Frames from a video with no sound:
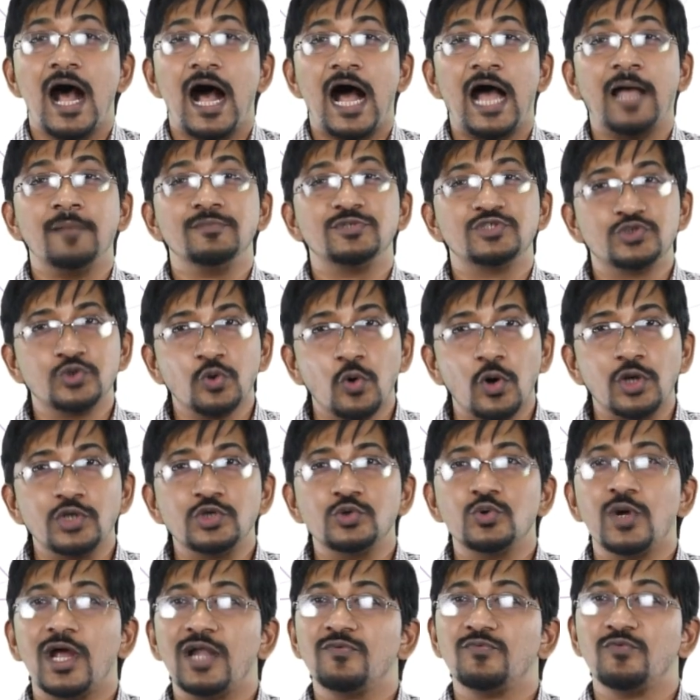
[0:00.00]
I'm sure
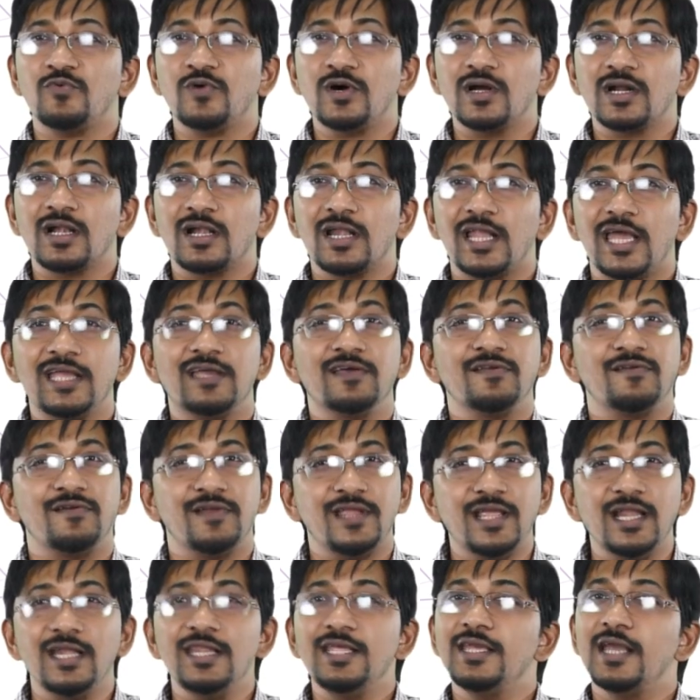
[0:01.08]
you had worked like
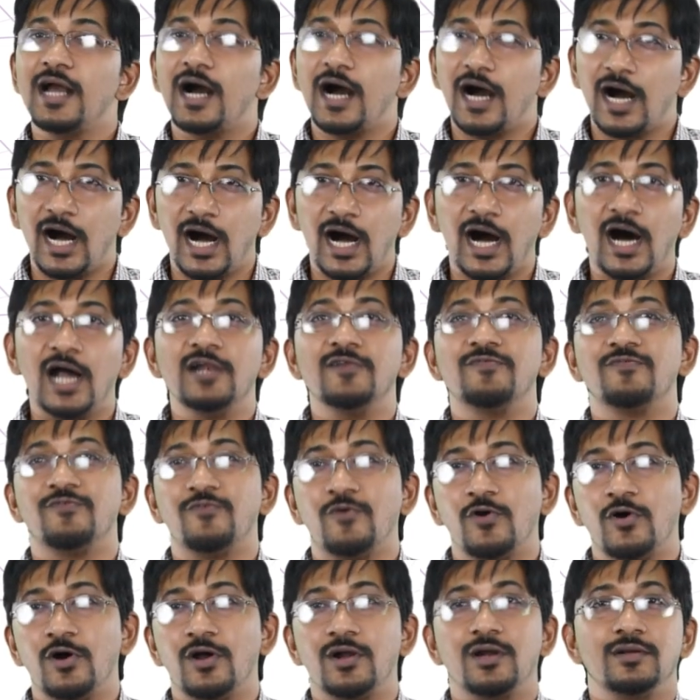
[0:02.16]
really hard
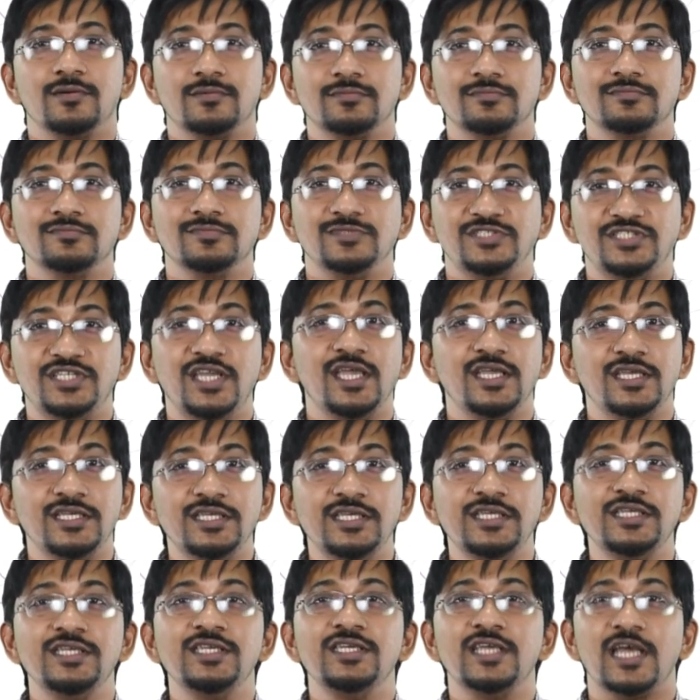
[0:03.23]
for
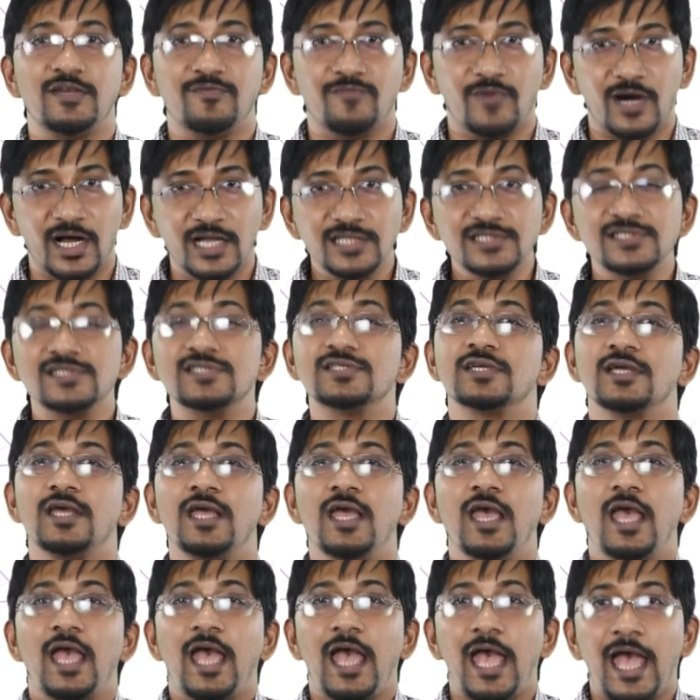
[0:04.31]
JEE Advanced,
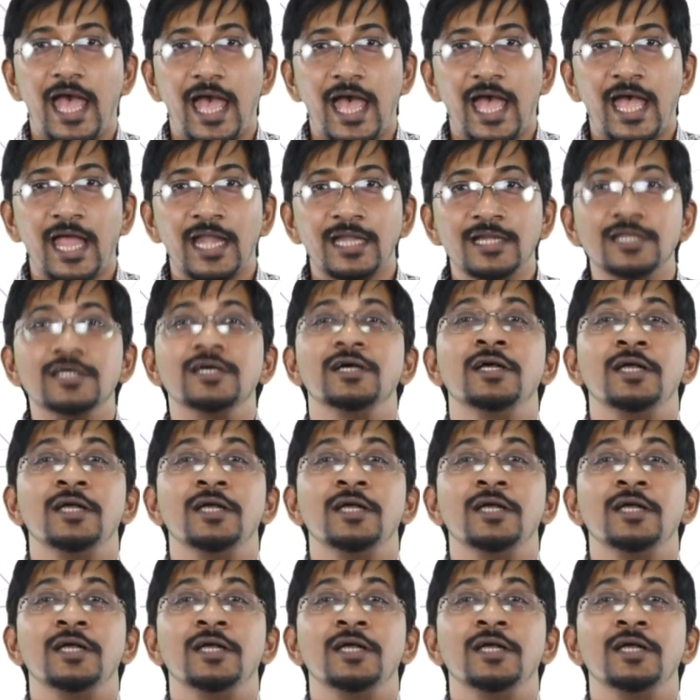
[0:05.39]
and